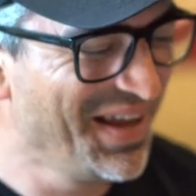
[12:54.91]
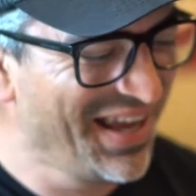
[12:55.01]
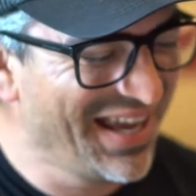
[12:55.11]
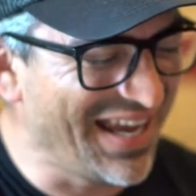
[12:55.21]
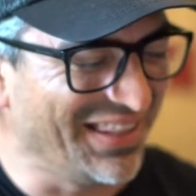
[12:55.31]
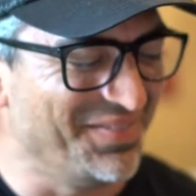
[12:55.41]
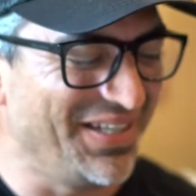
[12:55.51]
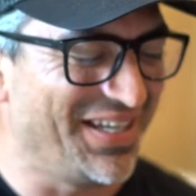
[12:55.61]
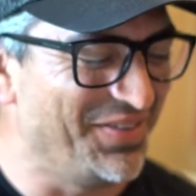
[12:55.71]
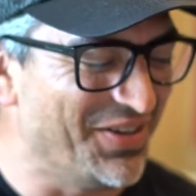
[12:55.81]
Hey, let me
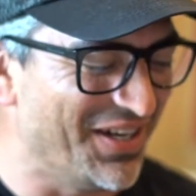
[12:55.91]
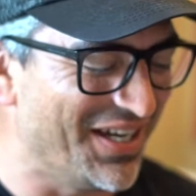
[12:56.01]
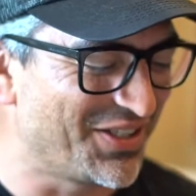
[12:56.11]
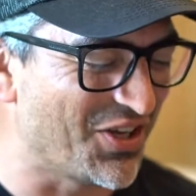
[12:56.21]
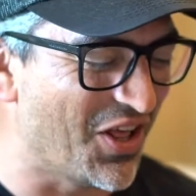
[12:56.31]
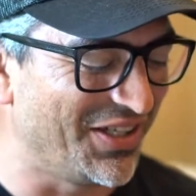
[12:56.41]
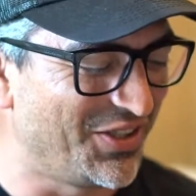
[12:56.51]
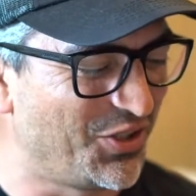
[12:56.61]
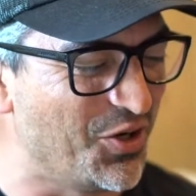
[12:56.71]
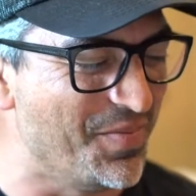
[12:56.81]
give you a solid zoom out